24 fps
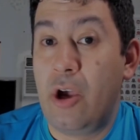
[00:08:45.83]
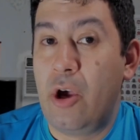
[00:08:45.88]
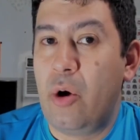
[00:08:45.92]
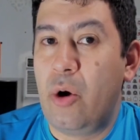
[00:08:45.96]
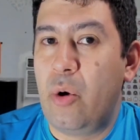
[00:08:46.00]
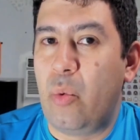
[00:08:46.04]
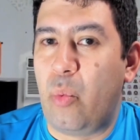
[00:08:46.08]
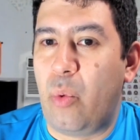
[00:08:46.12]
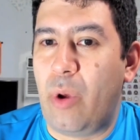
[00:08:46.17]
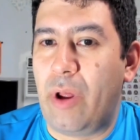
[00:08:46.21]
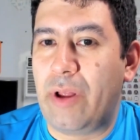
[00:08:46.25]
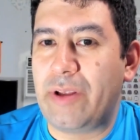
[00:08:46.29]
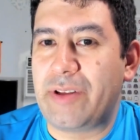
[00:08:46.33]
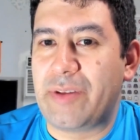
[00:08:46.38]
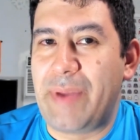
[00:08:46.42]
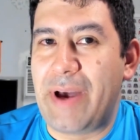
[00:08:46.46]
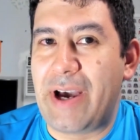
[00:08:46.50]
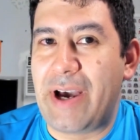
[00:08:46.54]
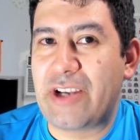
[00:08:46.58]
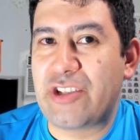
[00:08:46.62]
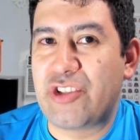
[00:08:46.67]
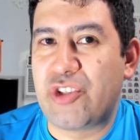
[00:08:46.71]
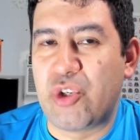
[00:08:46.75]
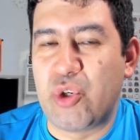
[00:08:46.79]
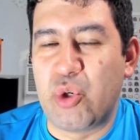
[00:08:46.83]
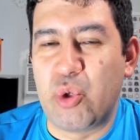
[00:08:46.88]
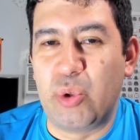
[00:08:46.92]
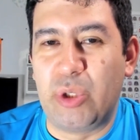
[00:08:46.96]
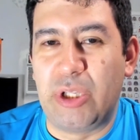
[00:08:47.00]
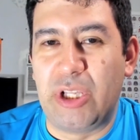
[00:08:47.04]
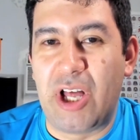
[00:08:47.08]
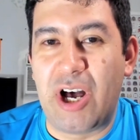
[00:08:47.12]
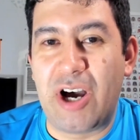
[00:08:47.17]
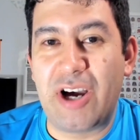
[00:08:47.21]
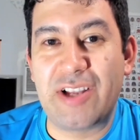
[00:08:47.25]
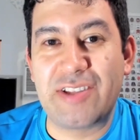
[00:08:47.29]
Welcome back to
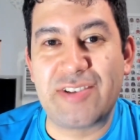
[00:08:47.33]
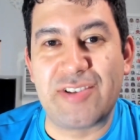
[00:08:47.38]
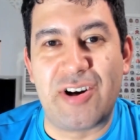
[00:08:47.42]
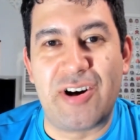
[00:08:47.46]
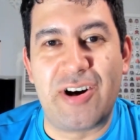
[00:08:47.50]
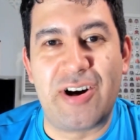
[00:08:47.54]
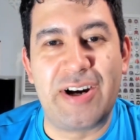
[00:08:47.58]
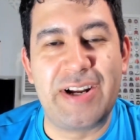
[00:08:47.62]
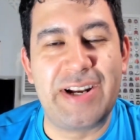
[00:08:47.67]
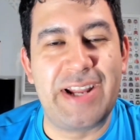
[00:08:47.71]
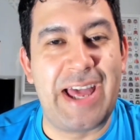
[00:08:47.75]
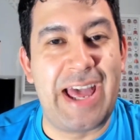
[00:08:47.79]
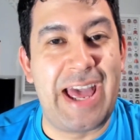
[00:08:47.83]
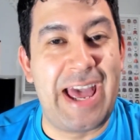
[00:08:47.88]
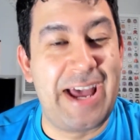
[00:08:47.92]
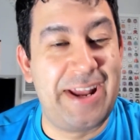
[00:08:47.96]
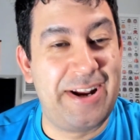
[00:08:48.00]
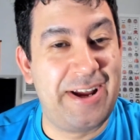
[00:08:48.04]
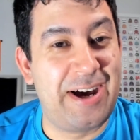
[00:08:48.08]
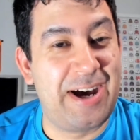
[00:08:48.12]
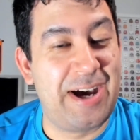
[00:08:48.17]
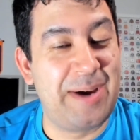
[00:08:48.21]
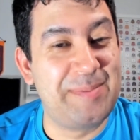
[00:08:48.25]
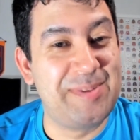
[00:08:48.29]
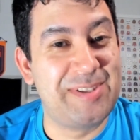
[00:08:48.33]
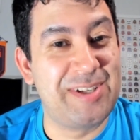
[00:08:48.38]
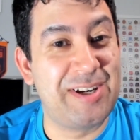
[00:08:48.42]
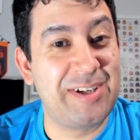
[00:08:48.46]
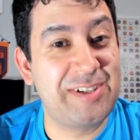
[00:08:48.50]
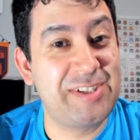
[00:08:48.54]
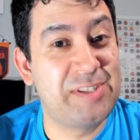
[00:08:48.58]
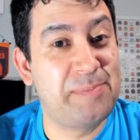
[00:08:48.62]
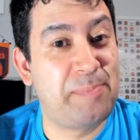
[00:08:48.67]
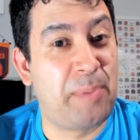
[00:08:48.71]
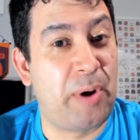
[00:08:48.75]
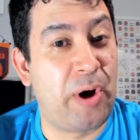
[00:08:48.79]
Locked On Anaheim
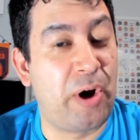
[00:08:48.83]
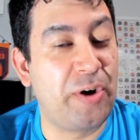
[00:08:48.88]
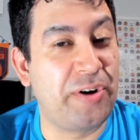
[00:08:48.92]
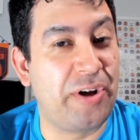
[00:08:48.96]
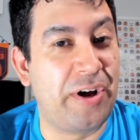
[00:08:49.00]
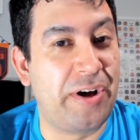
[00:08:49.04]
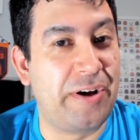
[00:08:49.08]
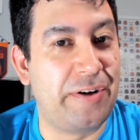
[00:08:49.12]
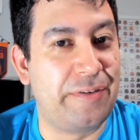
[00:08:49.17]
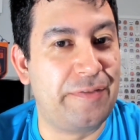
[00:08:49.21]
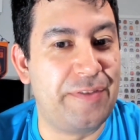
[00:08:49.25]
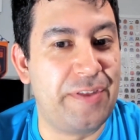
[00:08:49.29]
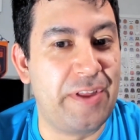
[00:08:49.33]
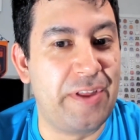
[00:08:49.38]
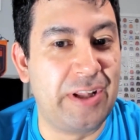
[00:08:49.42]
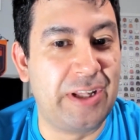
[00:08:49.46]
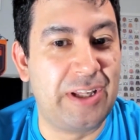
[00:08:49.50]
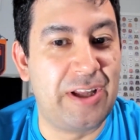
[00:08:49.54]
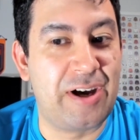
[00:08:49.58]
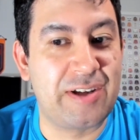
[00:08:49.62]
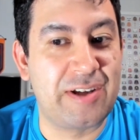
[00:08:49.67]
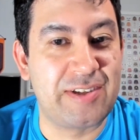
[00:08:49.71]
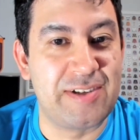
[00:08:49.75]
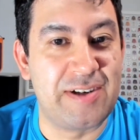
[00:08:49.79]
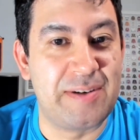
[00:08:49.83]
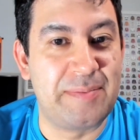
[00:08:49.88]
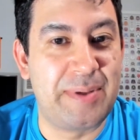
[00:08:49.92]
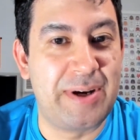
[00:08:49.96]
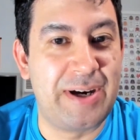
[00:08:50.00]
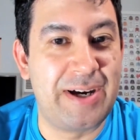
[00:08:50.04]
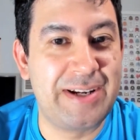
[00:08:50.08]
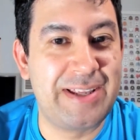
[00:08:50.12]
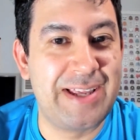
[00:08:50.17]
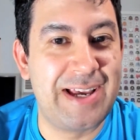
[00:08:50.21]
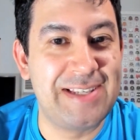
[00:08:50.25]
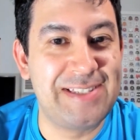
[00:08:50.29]
Ducks, part of the Locked On
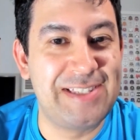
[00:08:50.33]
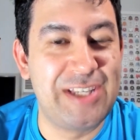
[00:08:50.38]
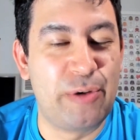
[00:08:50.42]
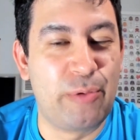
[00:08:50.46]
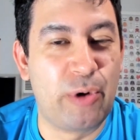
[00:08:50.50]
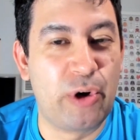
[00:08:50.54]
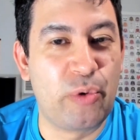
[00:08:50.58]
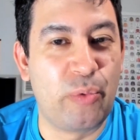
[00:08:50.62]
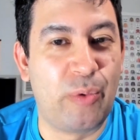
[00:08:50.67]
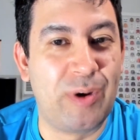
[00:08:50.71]
Podcast Network.